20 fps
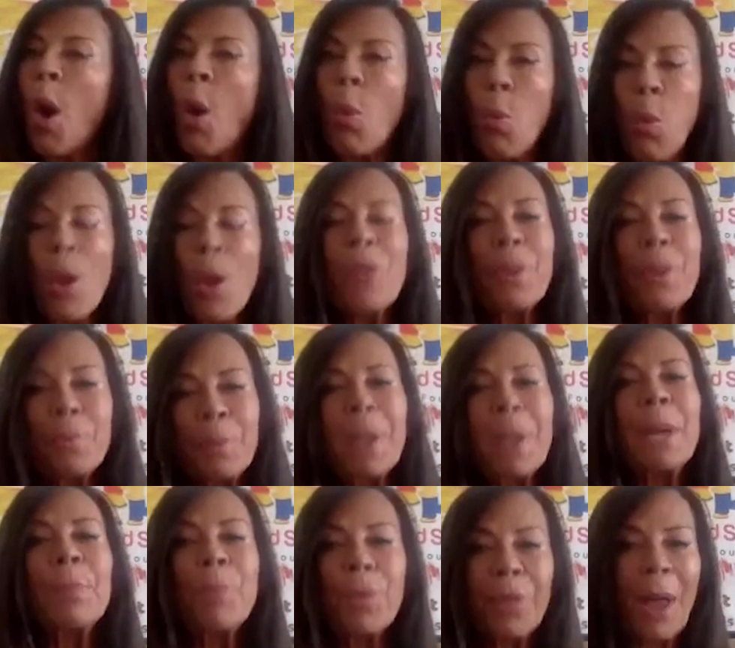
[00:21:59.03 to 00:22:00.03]
with the
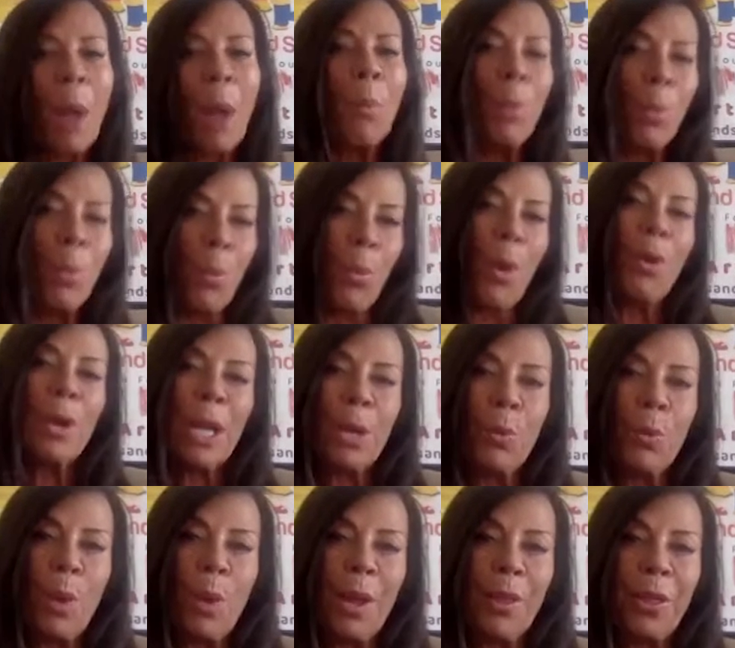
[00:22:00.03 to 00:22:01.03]
people that we're
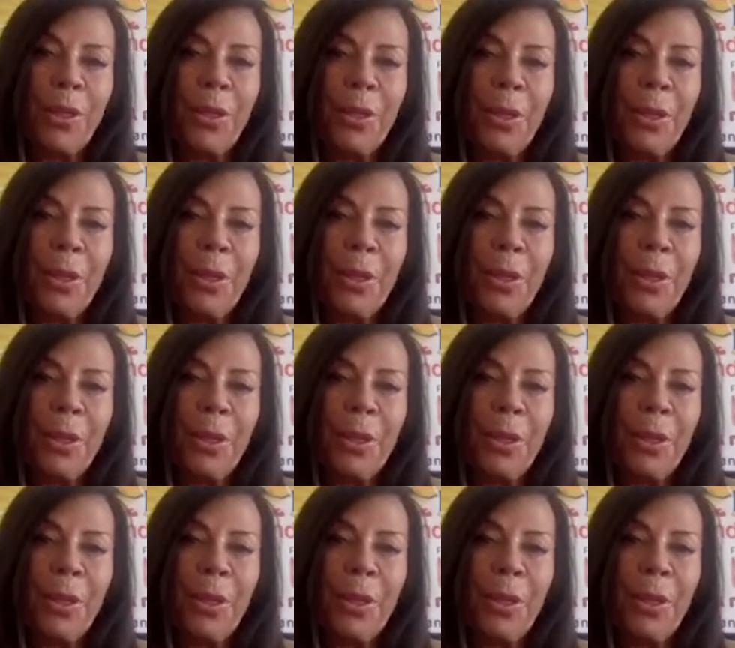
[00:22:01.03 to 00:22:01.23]
working with,